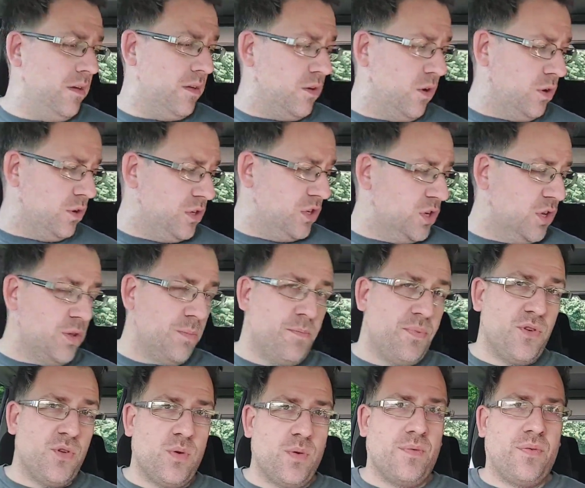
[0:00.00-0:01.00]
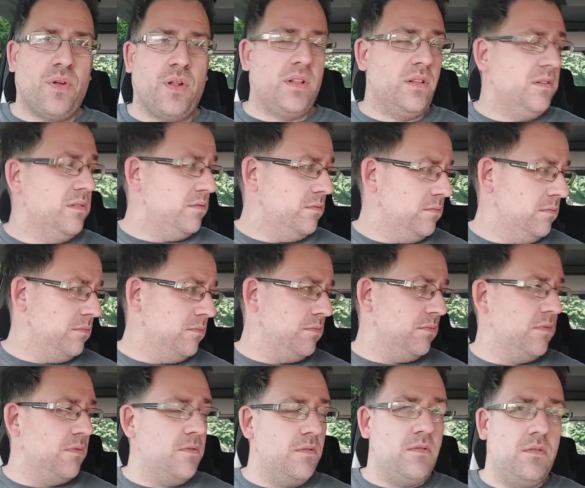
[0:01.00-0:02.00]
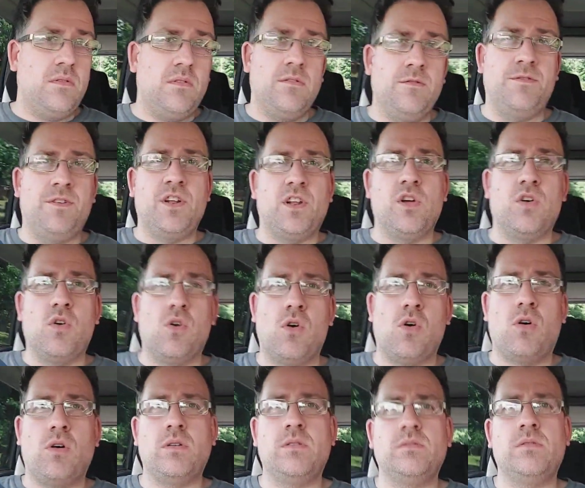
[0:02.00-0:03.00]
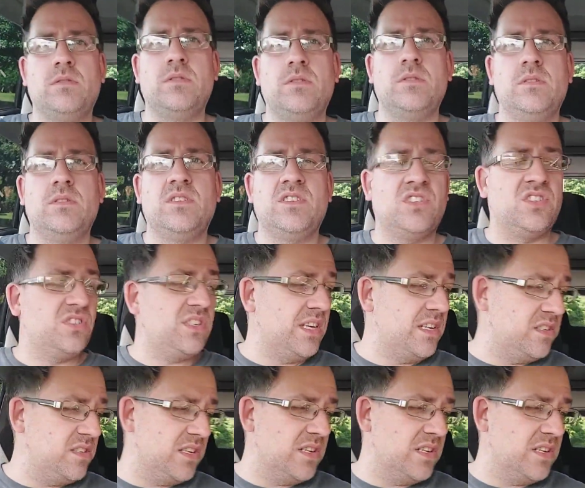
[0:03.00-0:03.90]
Got these beautiful velour seats